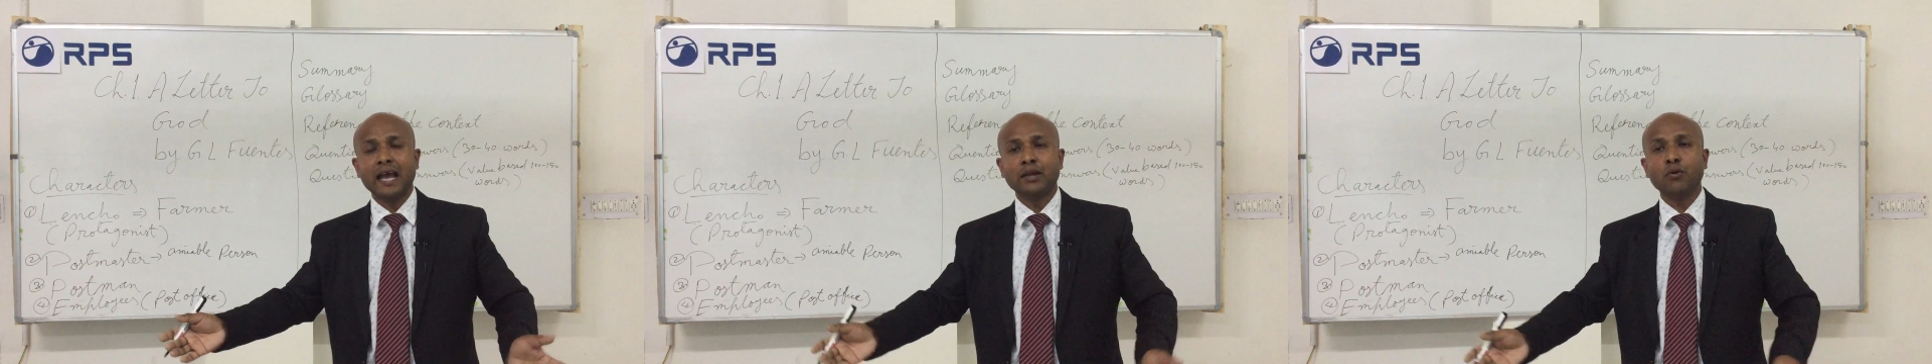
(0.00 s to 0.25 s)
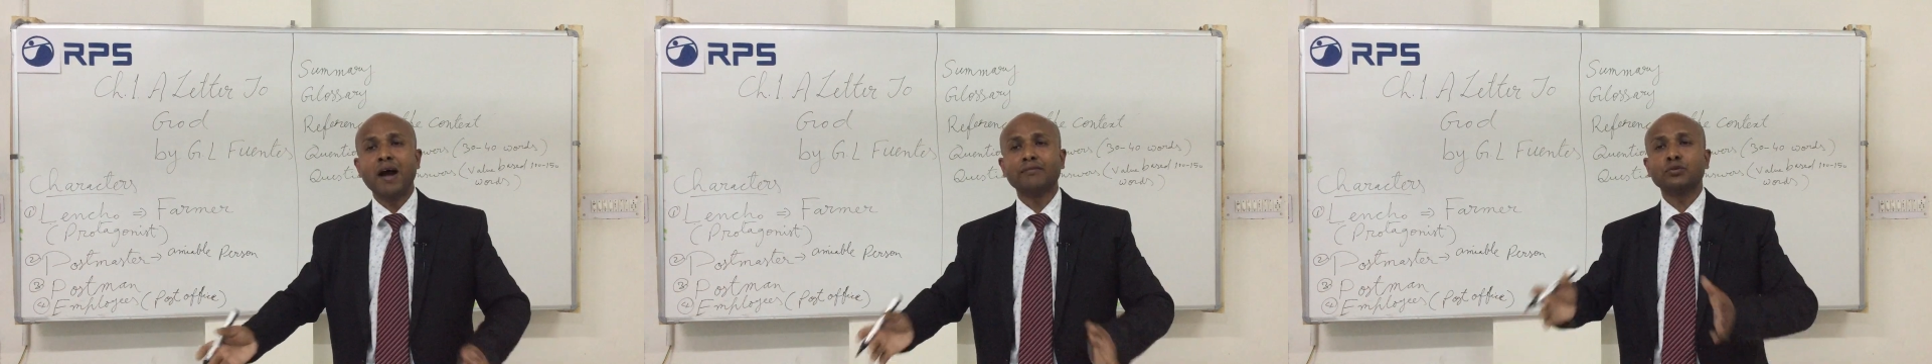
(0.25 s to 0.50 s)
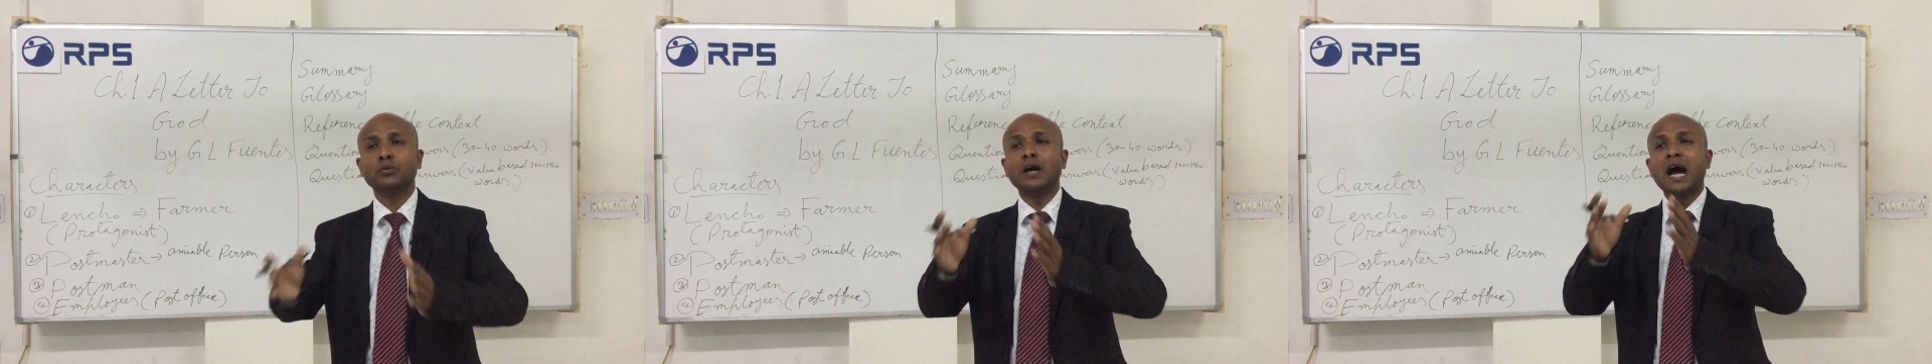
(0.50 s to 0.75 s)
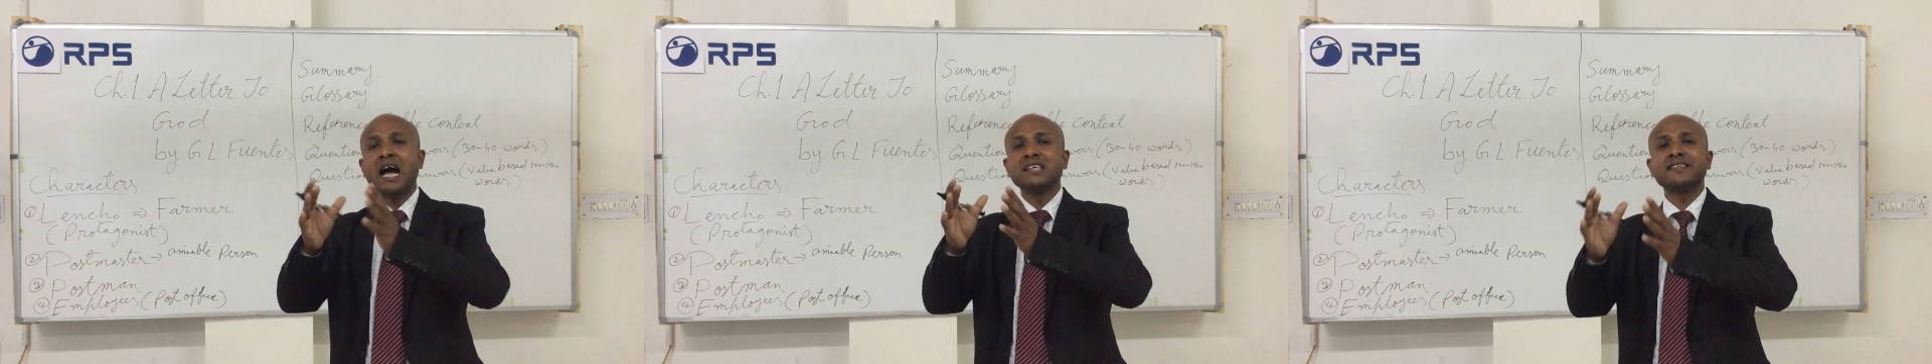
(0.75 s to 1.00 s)
You have to
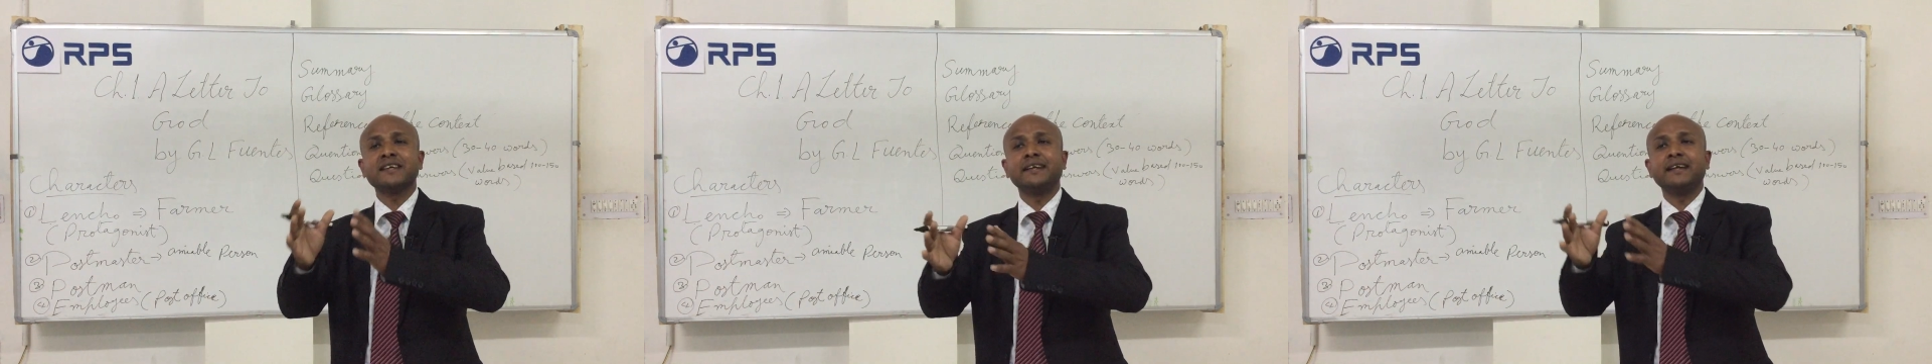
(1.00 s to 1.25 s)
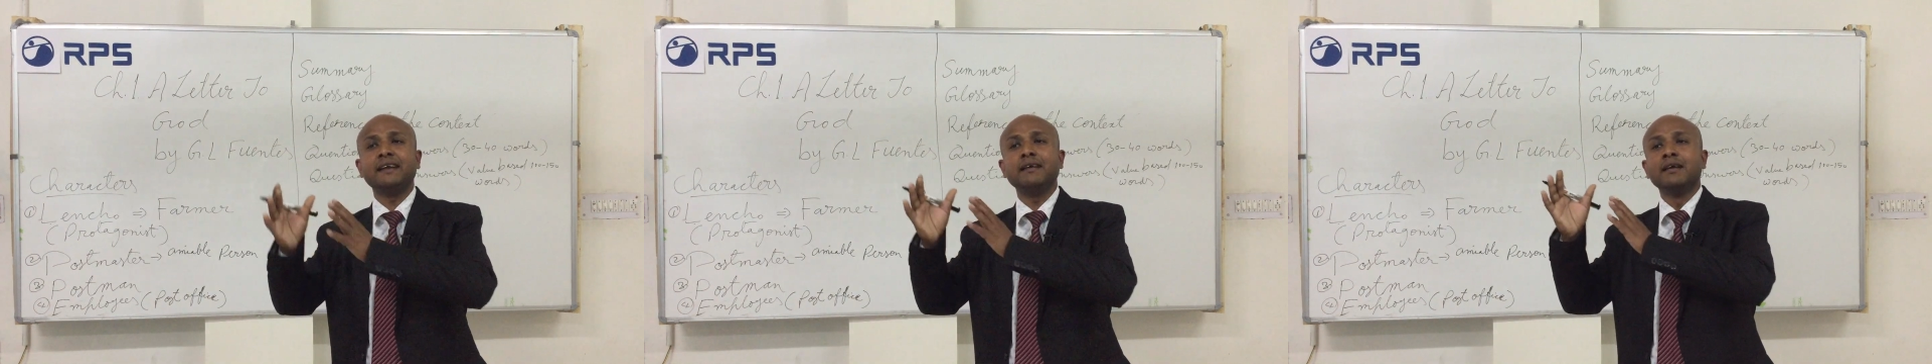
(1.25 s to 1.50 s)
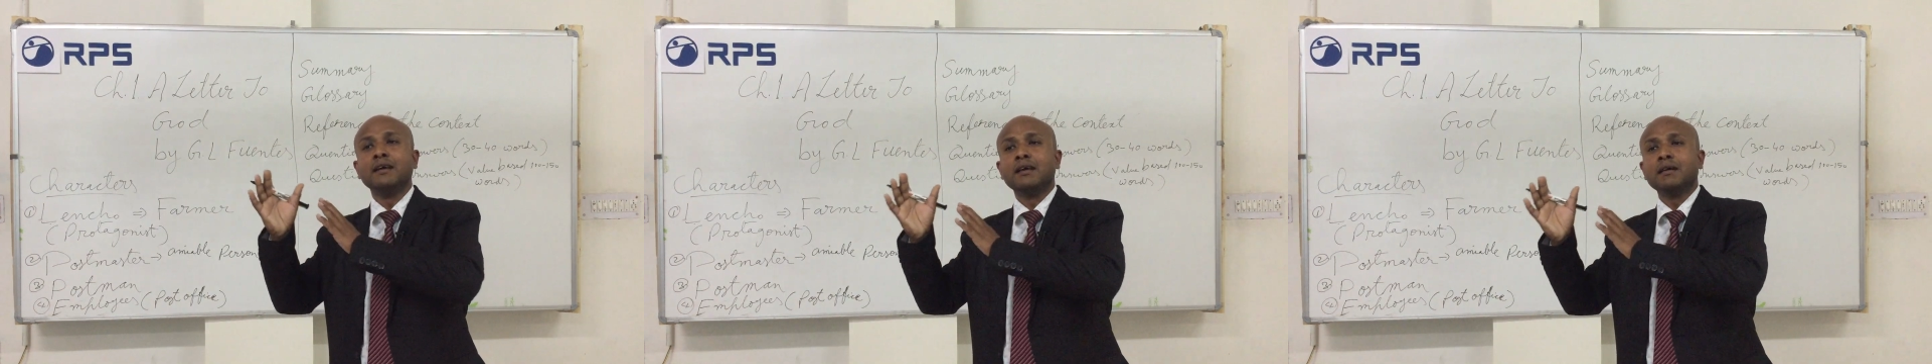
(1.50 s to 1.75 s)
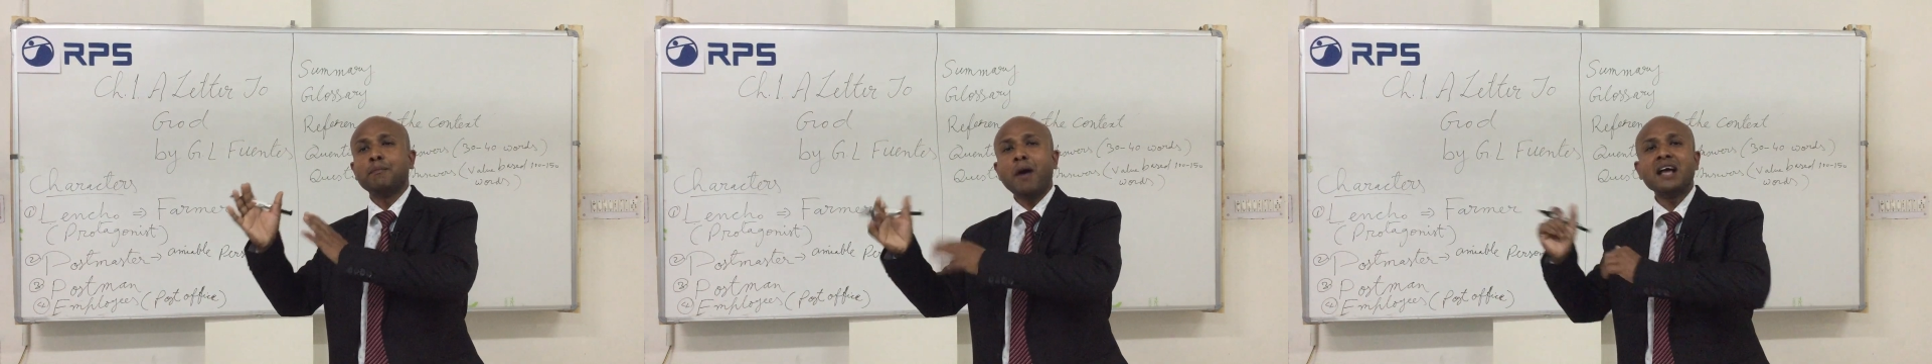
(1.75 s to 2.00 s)
answer it
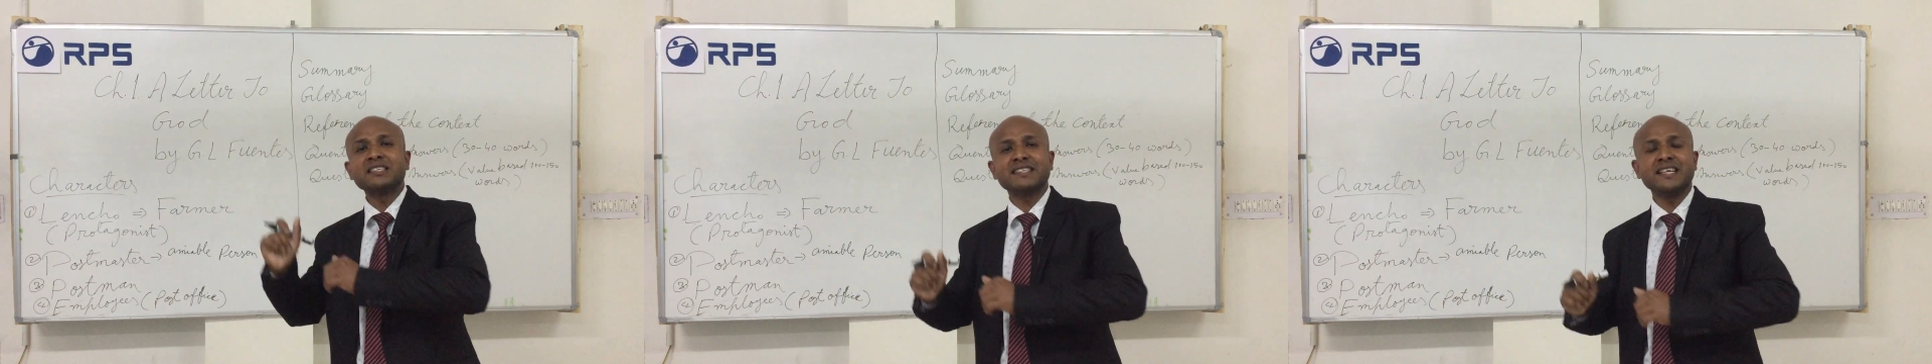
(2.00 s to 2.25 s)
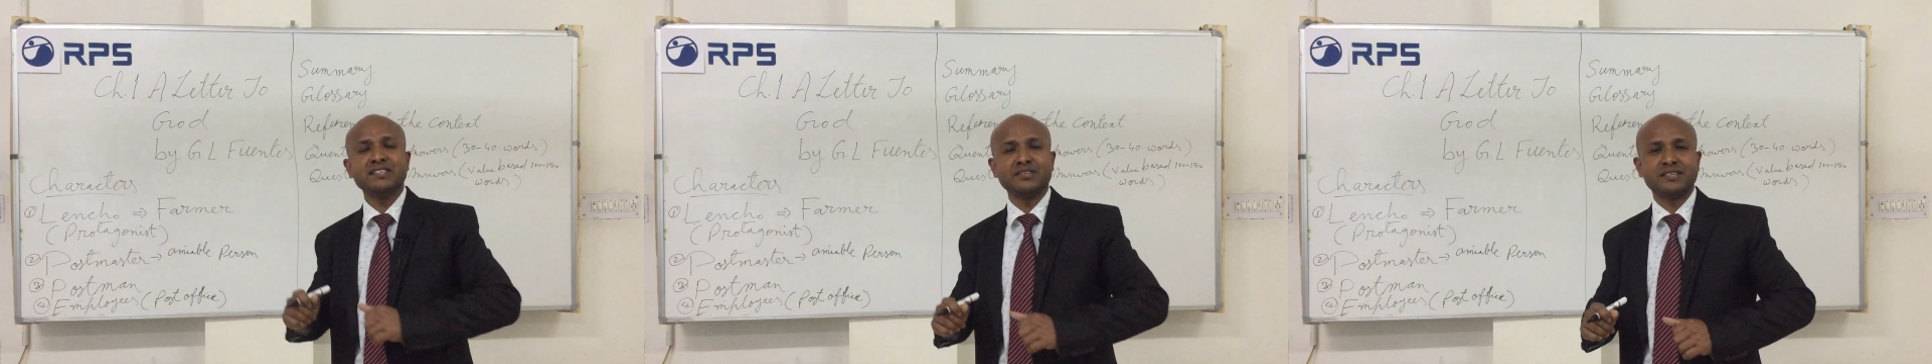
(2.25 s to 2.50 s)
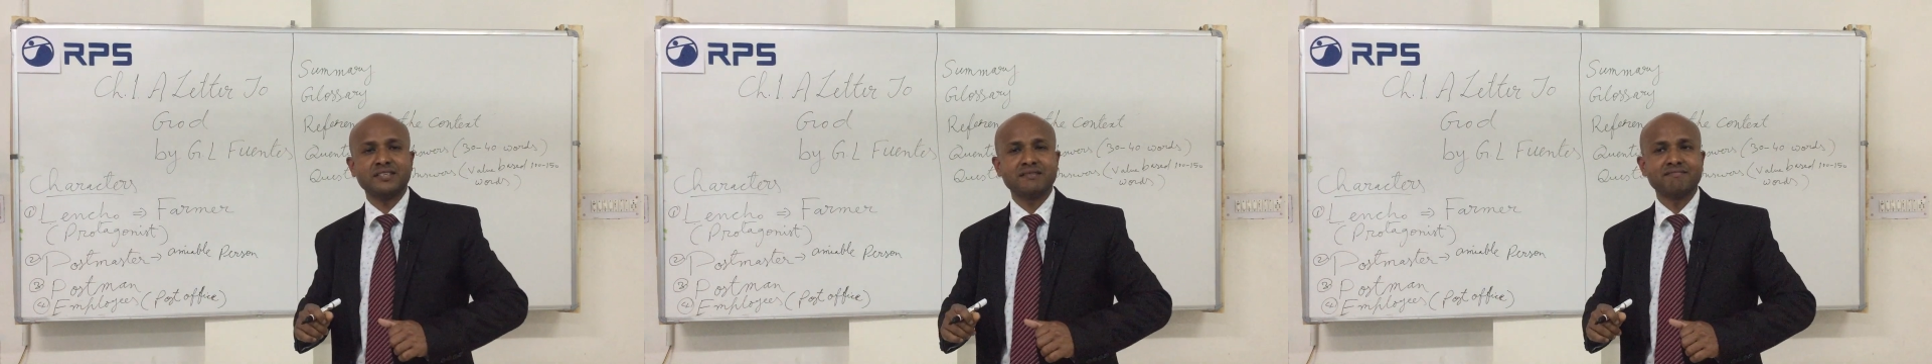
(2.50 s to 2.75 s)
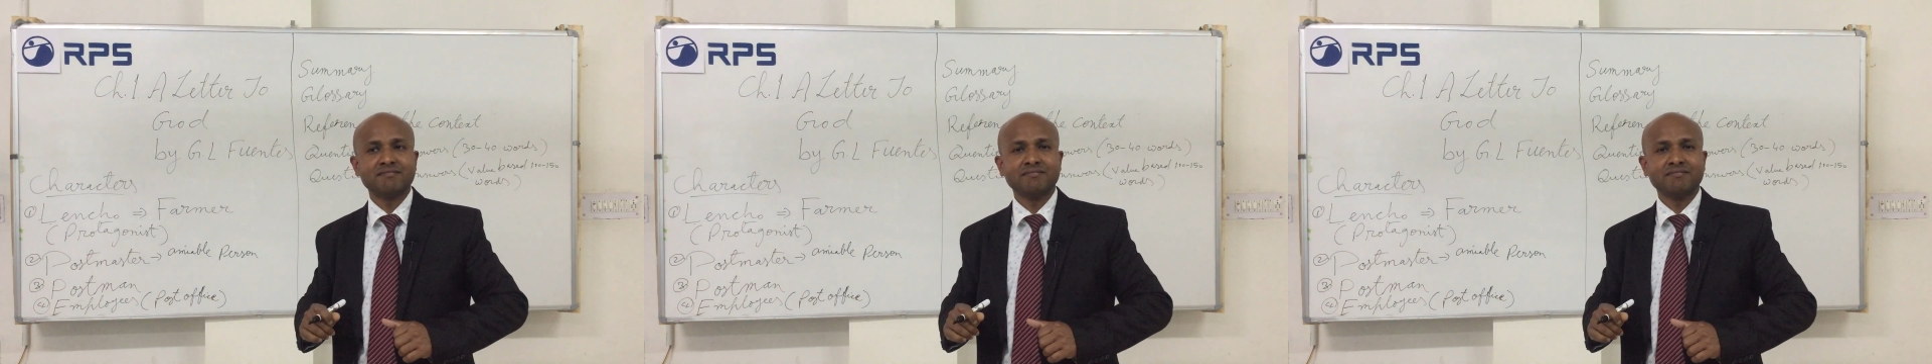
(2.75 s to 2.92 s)
in past tense.